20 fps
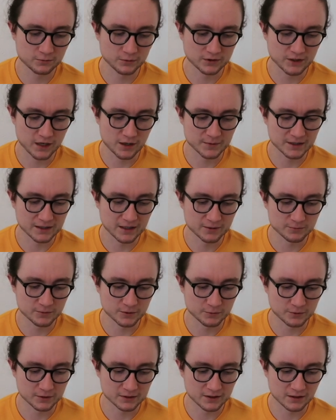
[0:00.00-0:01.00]
were coming and we
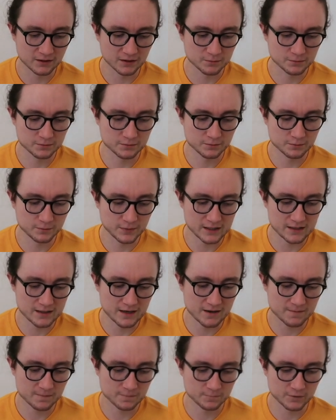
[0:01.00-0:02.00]
were gonna be
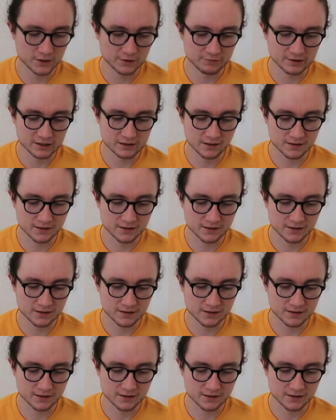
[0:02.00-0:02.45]
yeah, really, really